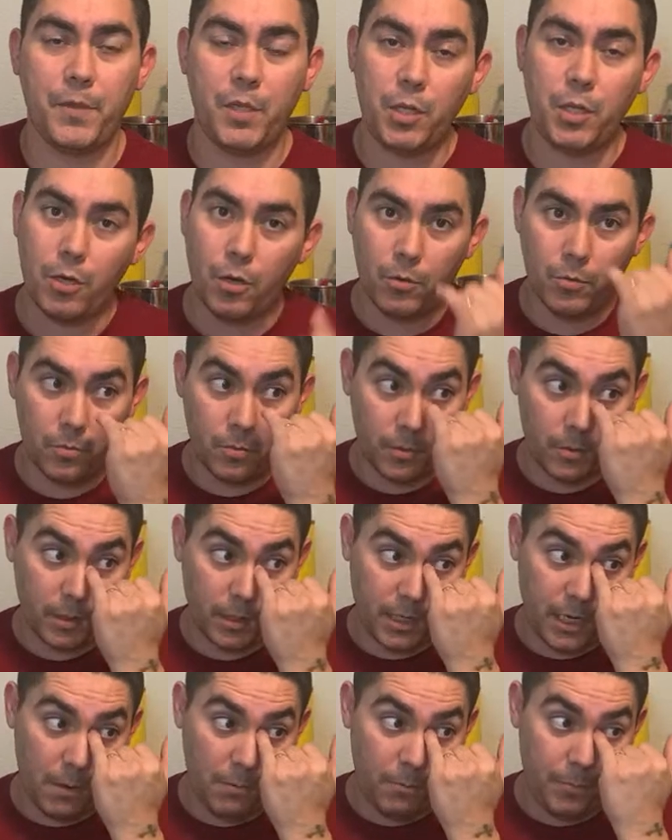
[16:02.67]
you know, a
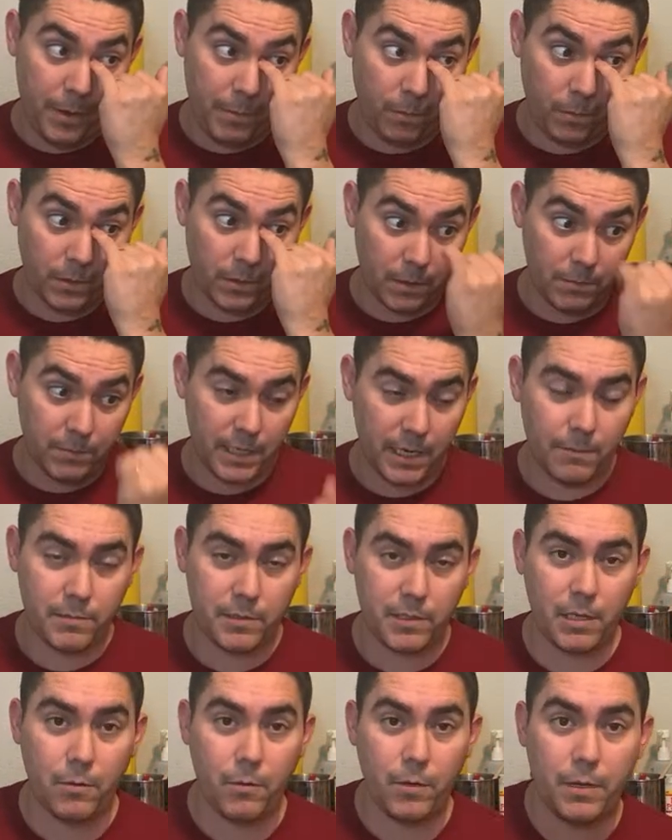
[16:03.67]
couple people sometimes
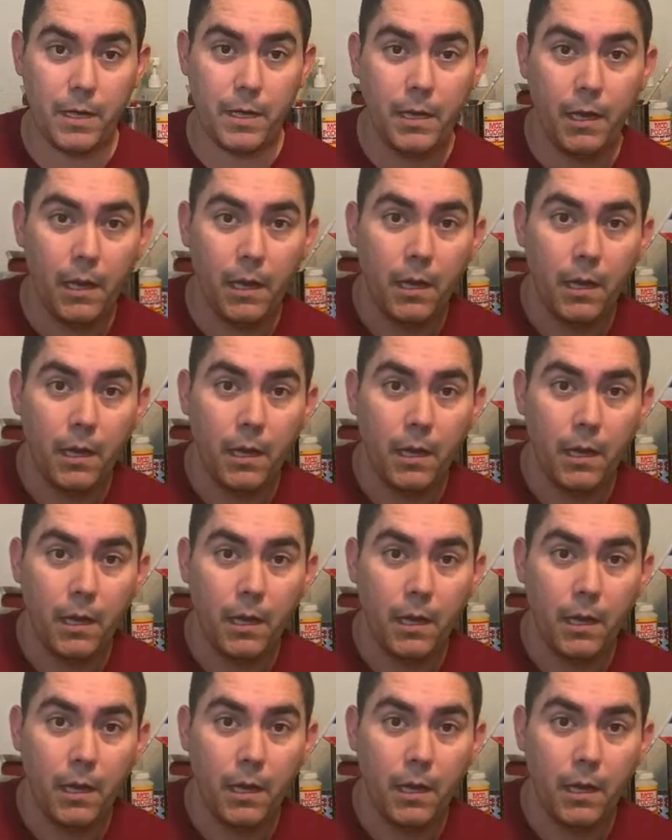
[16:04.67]
they would